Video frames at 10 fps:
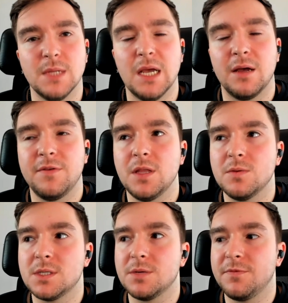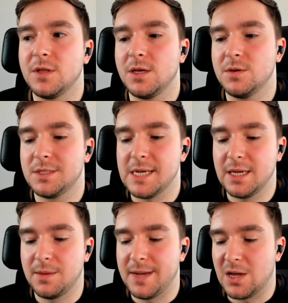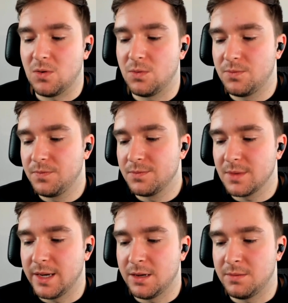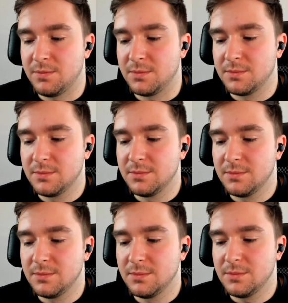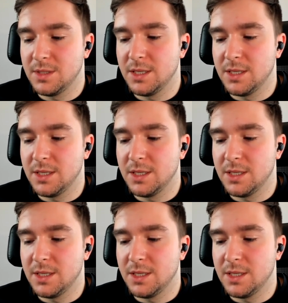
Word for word: I think there was something that you were saying about um, you